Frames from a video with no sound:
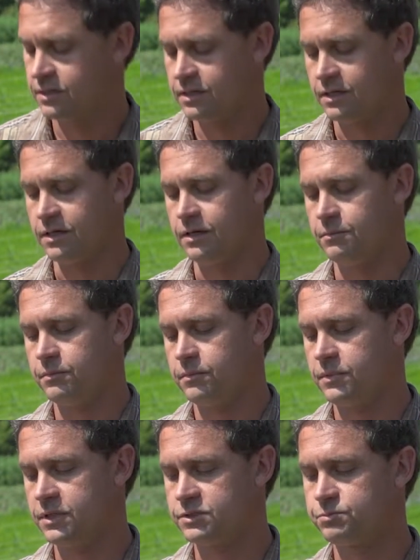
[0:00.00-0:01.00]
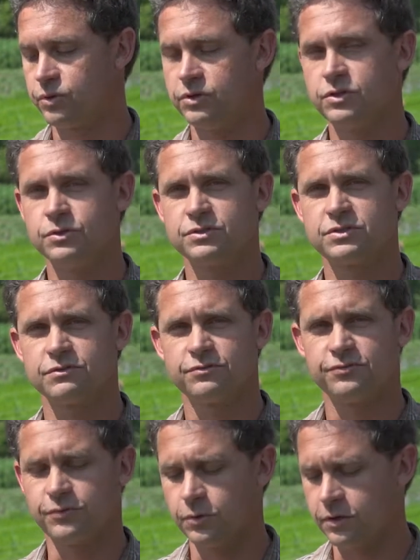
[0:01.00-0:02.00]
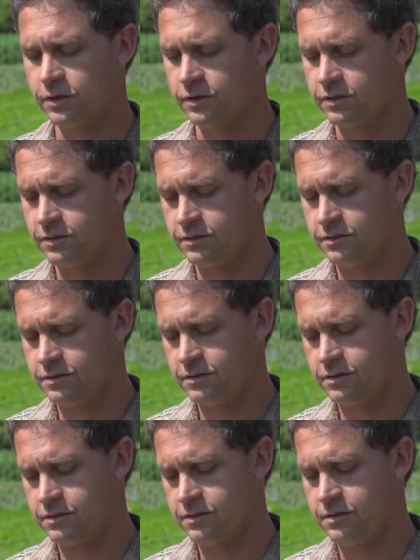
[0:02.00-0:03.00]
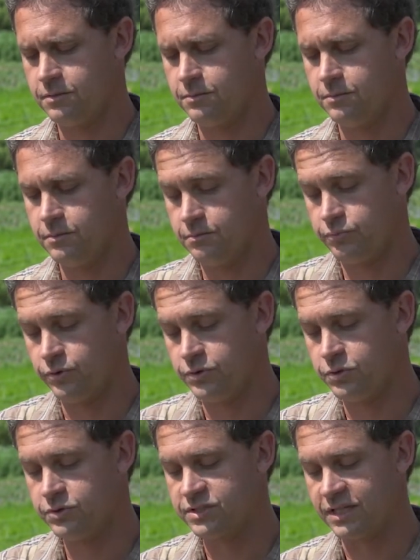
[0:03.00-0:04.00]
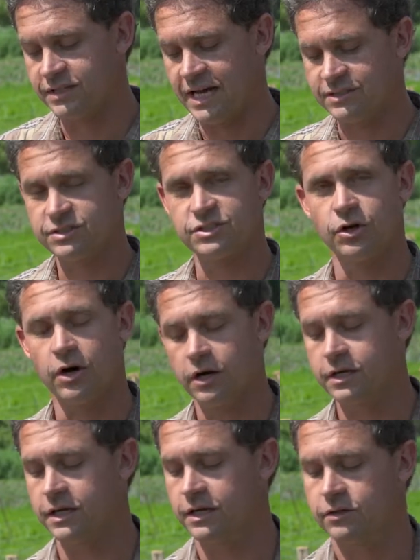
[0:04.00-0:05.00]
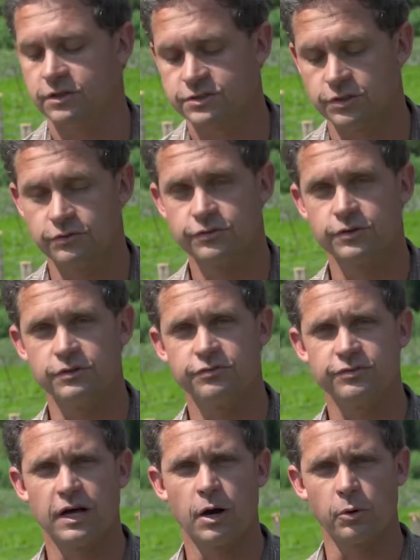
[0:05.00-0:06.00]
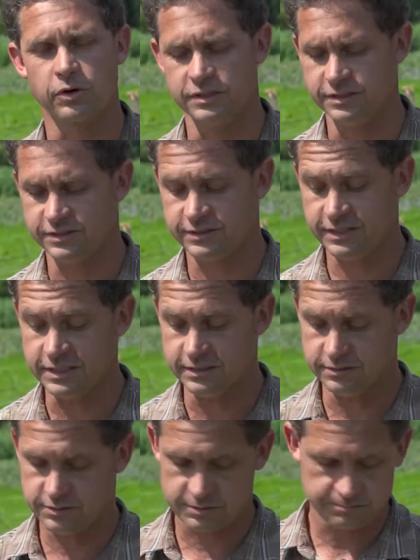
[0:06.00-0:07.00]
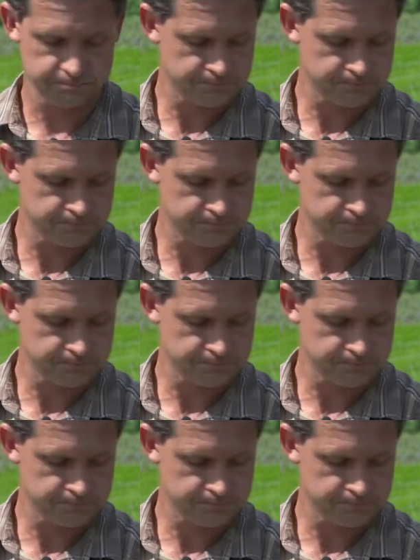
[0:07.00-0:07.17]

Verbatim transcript: uh, is produced for producing that stalk and also for the flower and the seeds.